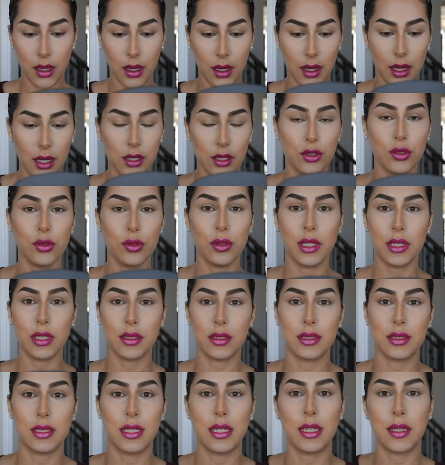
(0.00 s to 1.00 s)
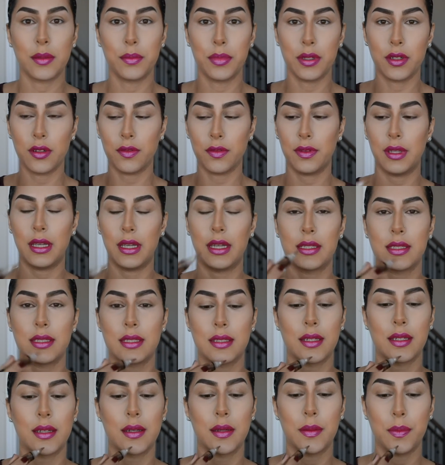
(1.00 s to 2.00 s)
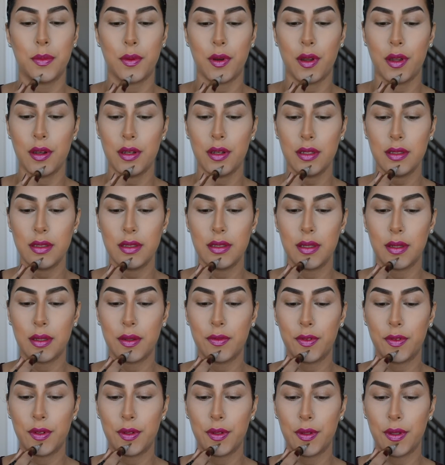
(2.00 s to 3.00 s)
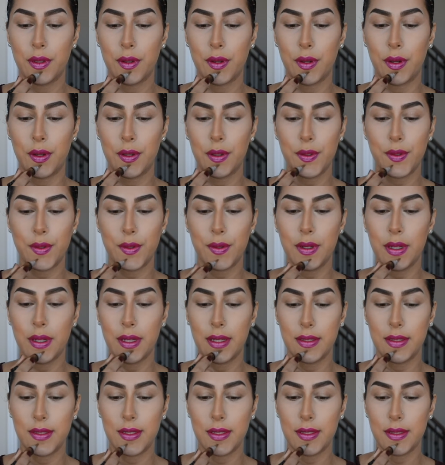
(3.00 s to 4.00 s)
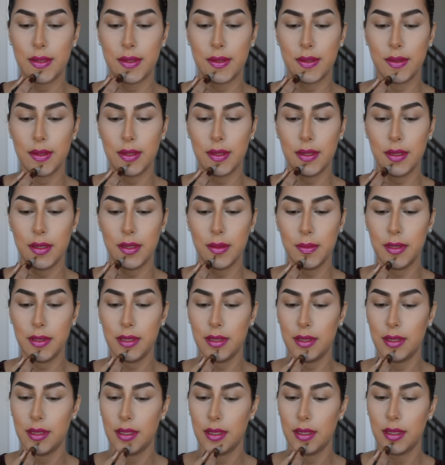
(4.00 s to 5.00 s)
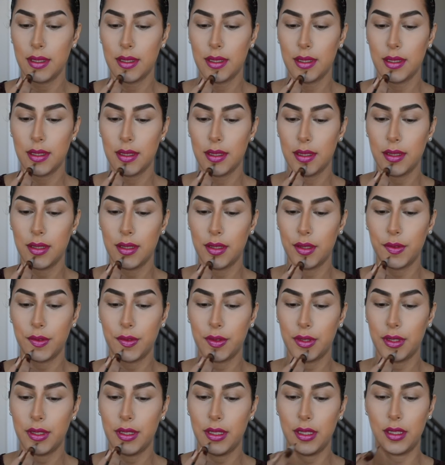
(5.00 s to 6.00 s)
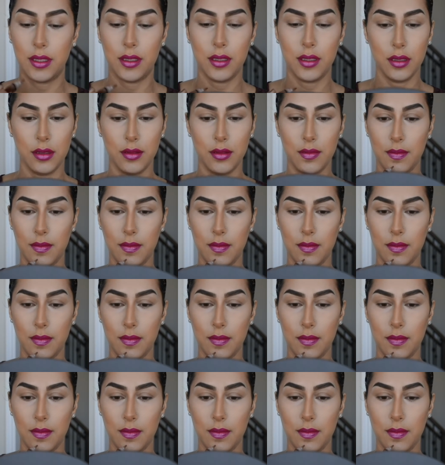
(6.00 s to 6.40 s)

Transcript: I do like to take a bit of that product for the contour and just do a little bit over here